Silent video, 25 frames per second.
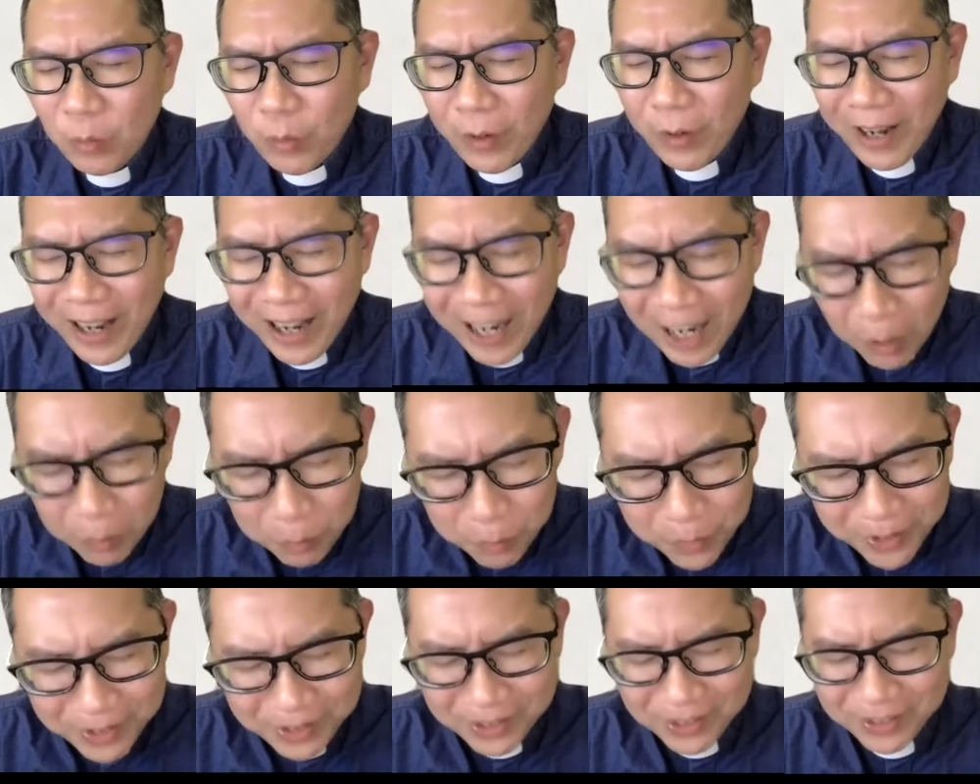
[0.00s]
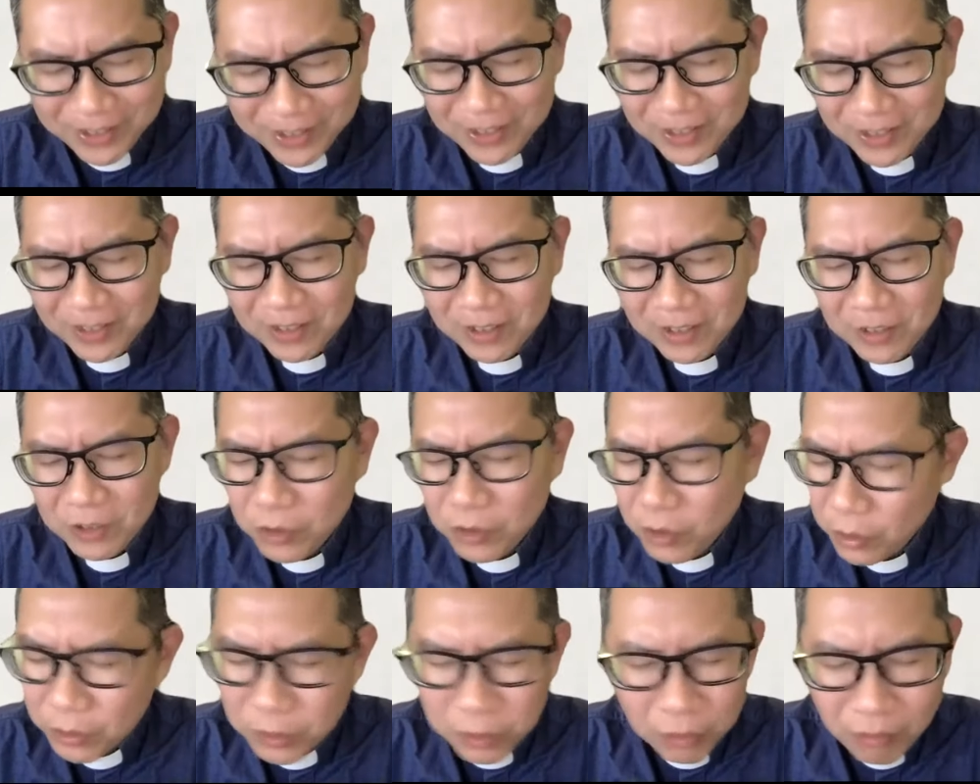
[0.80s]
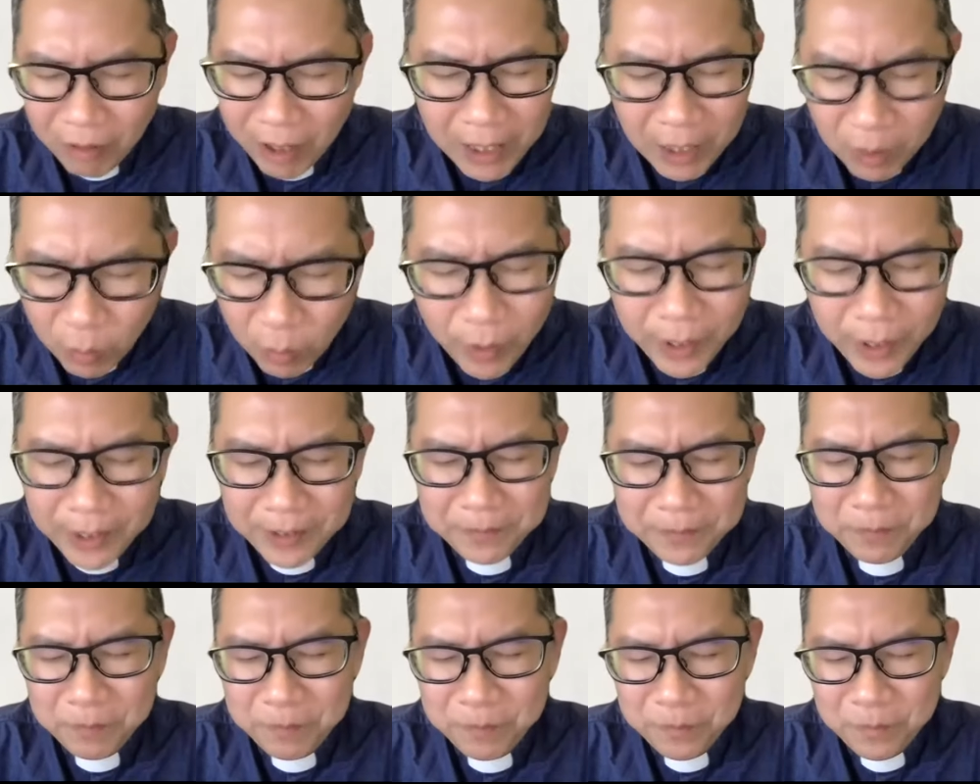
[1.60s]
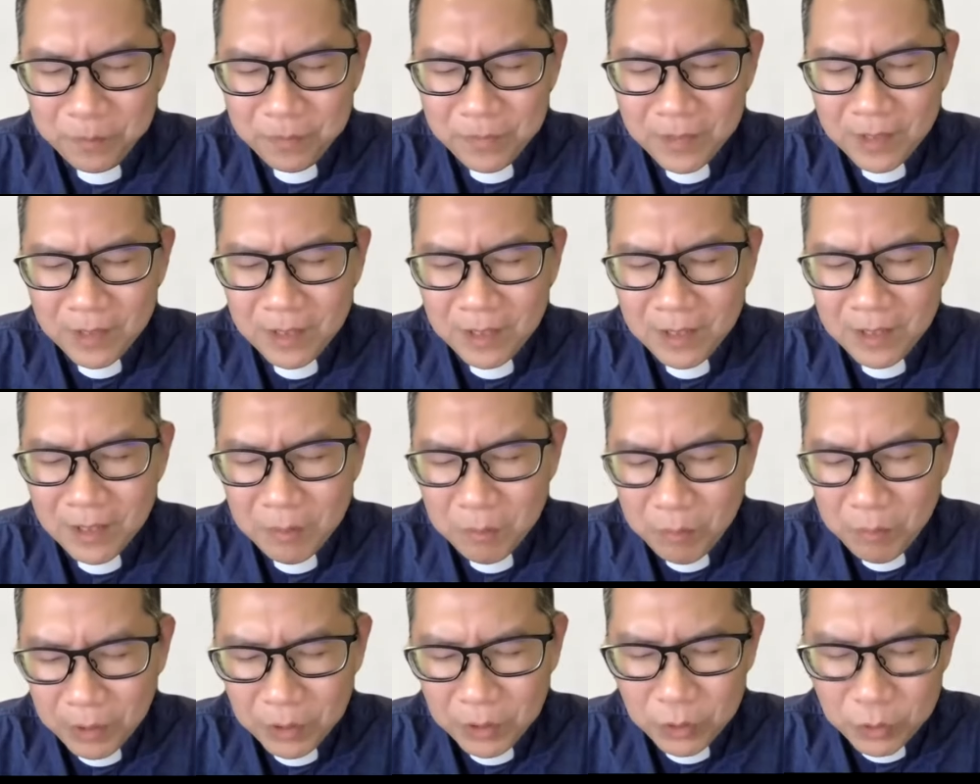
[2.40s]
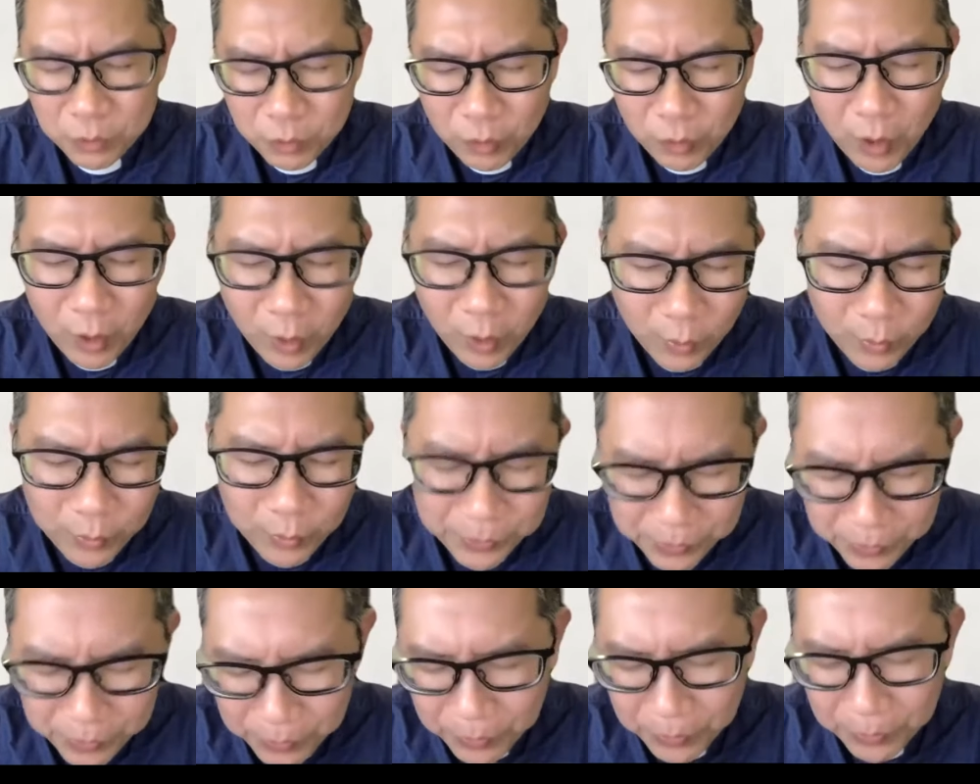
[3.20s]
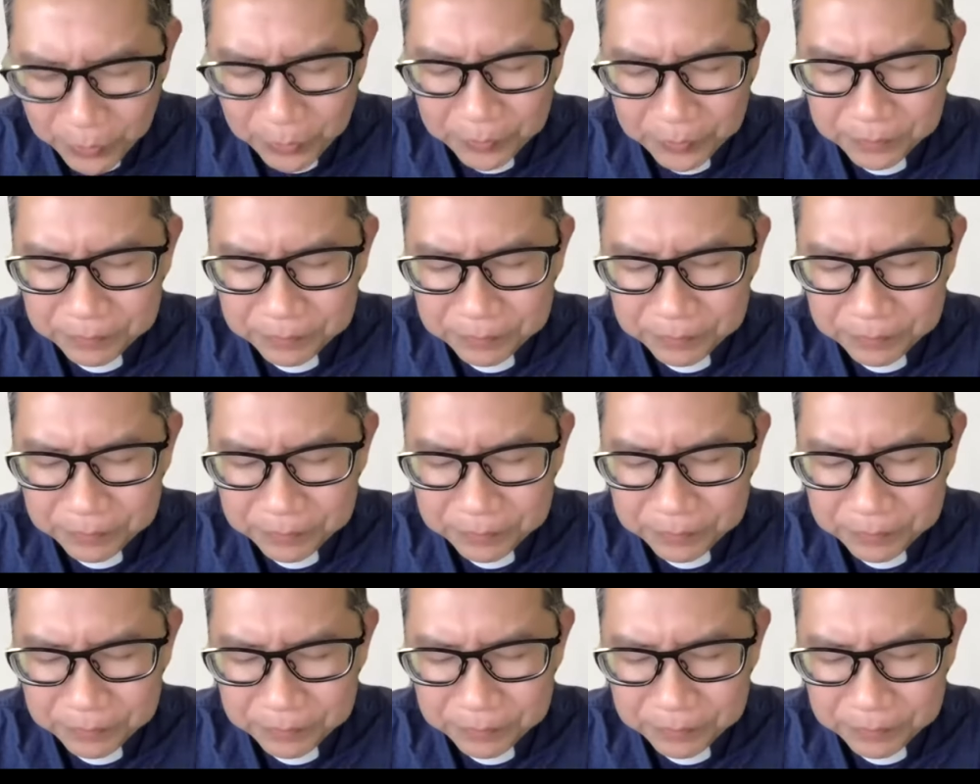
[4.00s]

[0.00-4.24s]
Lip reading: help us not to run away, but to draw close to you.